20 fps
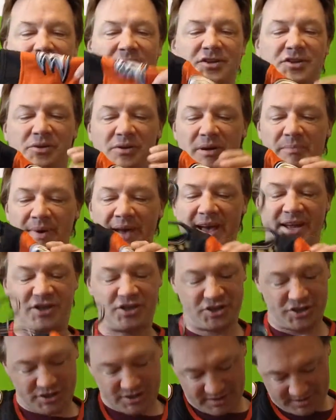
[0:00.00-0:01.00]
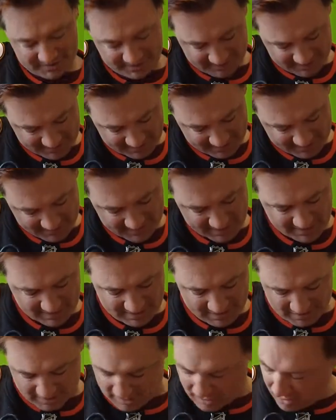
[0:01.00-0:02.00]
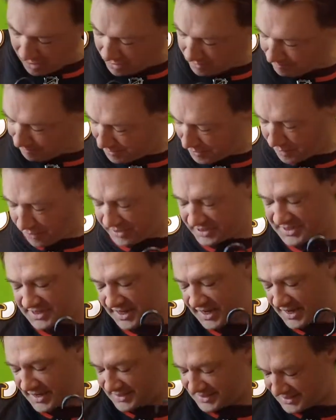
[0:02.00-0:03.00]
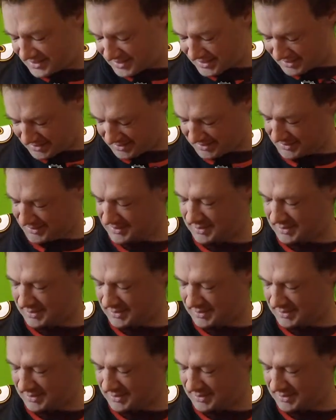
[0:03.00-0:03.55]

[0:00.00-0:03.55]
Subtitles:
The shoulder patch on both sides